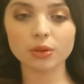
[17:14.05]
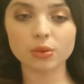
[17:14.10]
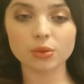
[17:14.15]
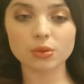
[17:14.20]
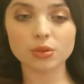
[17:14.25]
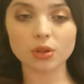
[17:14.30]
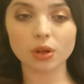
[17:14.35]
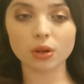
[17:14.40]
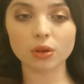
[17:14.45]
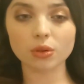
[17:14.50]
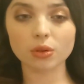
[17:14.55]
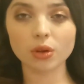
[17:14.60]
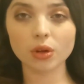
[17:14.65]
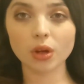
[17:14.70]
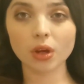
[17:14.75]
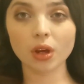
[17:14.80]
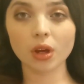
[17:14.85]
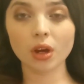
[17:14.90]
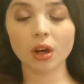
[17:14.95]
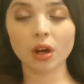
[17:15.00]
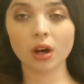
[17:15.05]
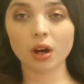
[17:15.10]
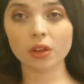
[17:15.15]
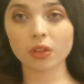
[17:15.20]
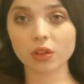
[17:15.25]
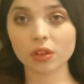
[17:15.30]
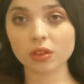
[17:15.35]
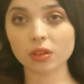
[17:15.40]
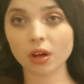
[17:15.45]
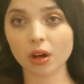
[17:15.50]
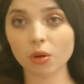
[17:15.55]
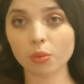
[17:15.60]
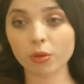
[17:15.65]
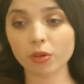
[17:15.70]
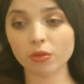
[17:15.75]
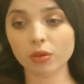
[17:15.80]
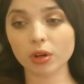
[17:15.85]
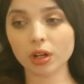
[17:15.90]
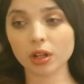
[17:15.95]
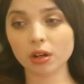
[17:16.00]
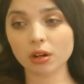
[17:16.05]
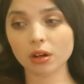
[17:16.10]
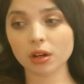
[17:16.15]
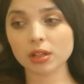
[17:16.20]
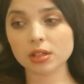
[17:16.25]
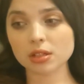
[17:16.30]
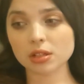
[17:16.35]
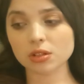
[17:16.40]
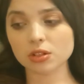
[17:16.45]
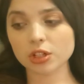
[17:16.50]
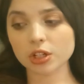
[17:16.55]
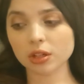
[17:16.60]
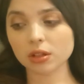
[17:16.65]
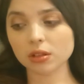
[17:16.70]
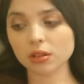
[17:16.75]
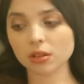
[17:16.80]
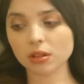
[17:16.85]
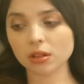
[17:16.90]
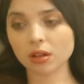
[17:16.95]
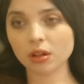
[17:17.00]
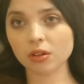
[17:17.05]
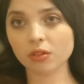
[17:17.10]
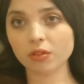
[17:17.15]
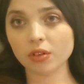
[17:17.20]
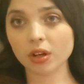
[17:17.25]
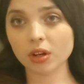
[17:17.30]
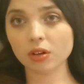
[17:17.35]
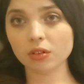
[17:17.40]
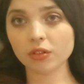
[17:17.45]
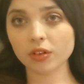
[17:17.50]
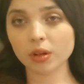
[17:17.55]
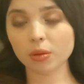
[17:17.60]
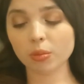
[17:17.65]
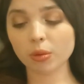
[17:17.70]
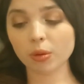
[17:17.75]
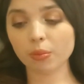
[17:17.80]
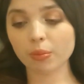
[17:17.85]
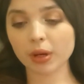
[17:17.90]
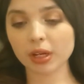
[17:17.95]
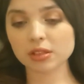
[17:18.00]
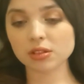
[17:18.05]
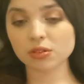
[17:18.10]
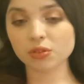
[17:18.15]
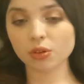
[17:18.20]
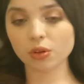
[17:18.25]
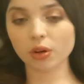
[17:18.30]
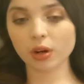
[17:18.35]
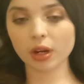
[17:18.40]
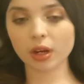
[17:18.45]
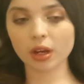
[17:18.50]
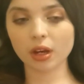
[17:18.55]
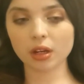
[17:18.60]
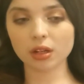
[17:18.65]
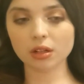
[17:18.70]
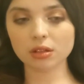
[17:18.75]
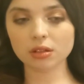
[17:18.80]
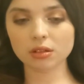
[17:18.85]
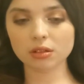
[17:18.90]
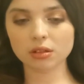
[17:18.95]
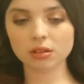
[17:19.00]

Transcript: So I think that'll be really nice and chilled, and hopefully I'll feel a bit better for it and